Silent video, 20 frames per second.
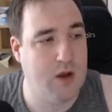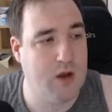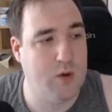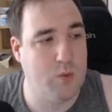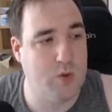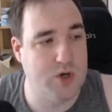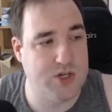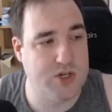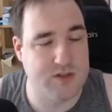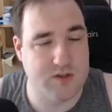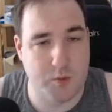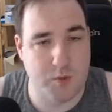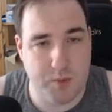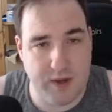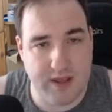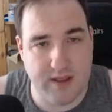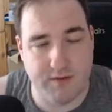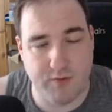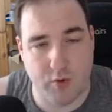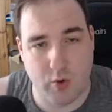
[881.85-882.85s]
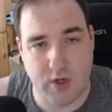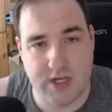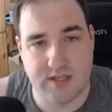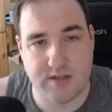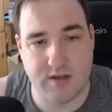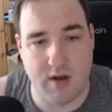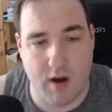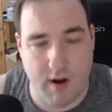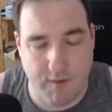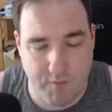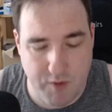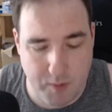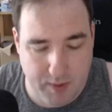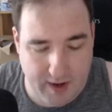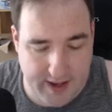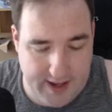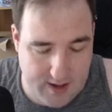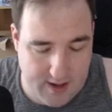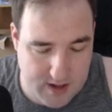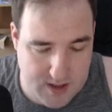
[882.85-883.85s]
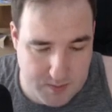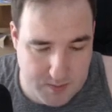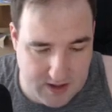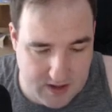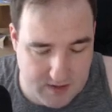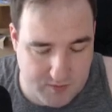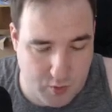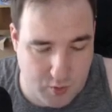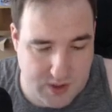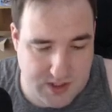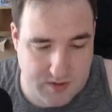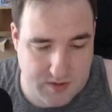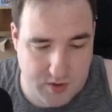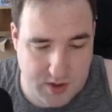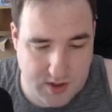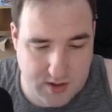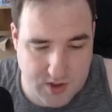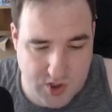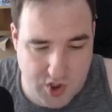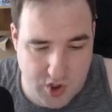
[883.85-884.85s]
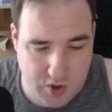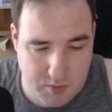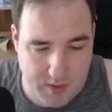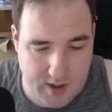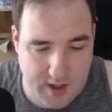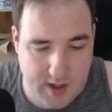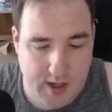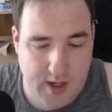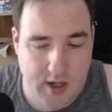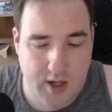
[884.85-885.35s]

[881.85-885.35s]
which is to be the voice of the player, to be the voice of the consumer,